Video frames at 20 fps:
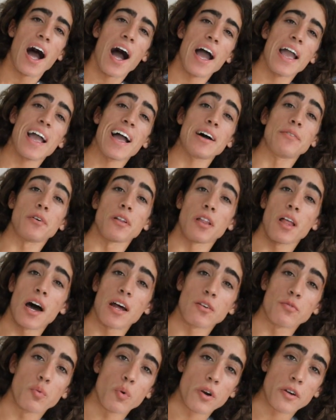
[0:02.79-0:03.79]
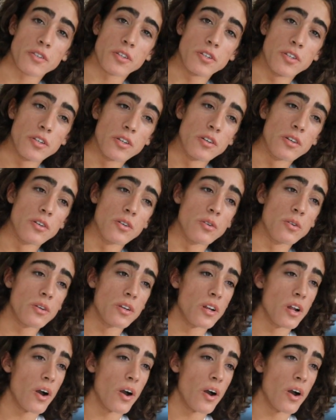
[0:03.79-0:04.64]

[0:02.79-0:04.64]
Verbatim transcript: I have a lot of work to do.